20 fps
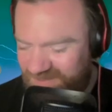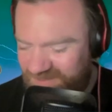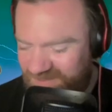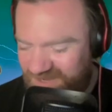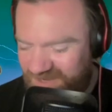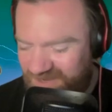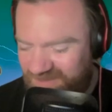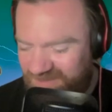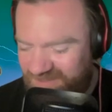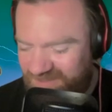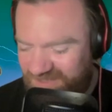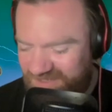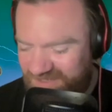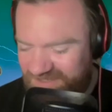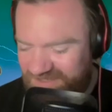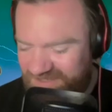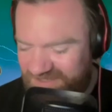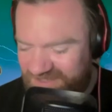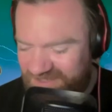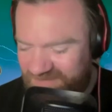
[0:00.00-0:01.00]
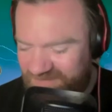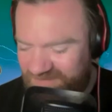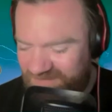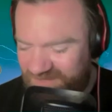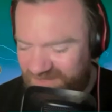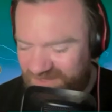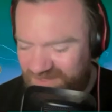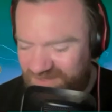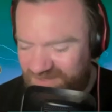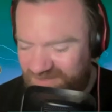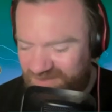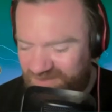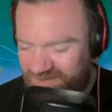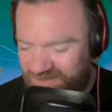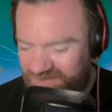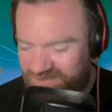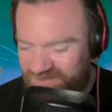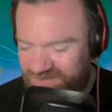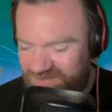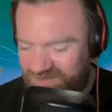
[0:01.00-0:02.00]
Currently, it's the
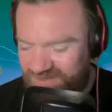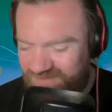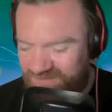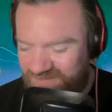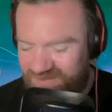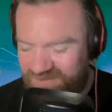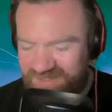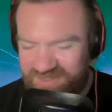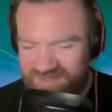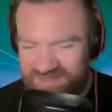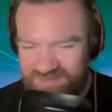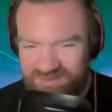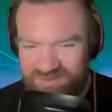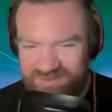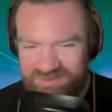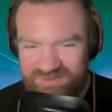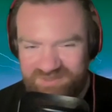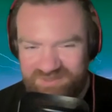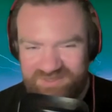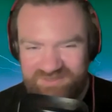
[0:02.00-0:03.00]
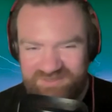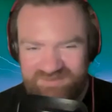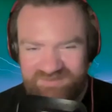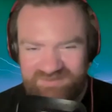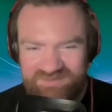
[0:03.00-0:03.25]
Crows trying to find a spot to